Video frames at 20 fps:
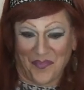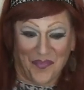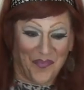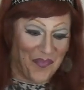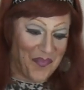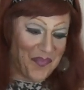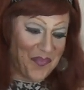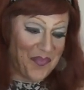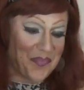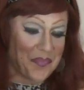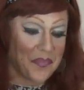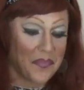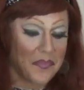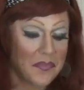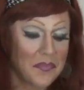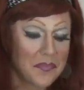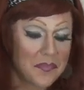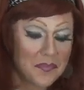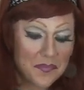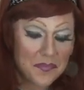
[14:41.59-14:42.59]

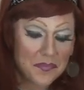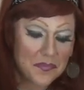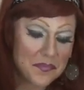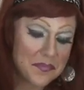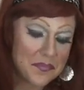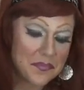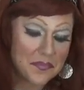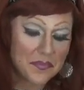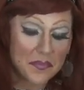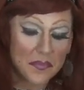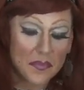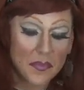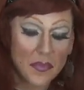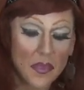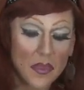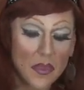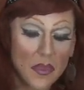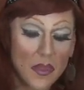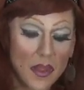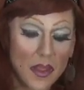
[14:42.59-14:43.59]

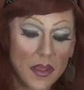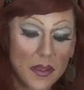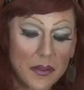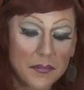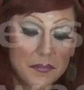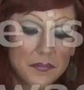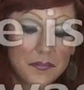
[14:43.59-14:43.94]
(not speaking)